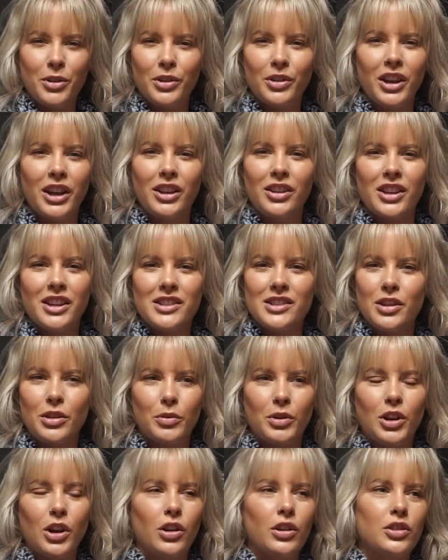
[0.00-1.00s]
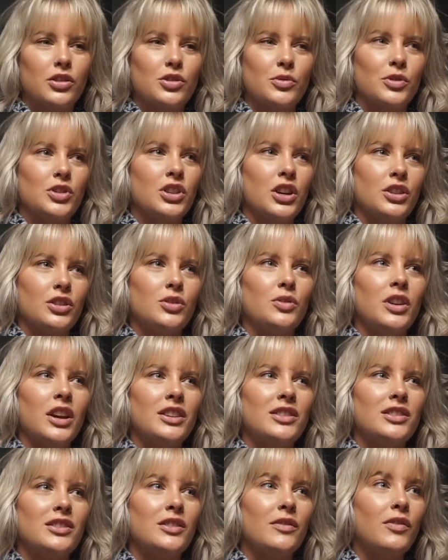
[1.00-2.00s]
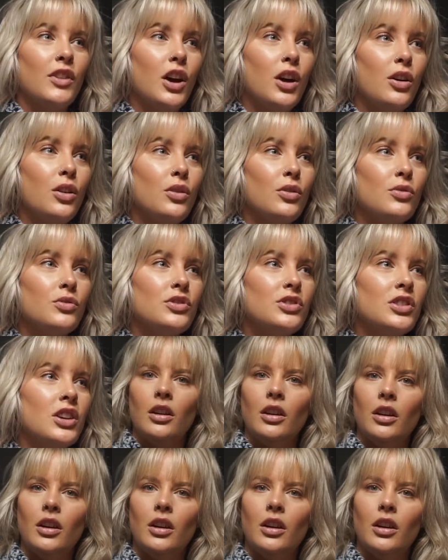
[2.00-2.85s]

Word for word: They're like less than $3. So we just got two cases of those.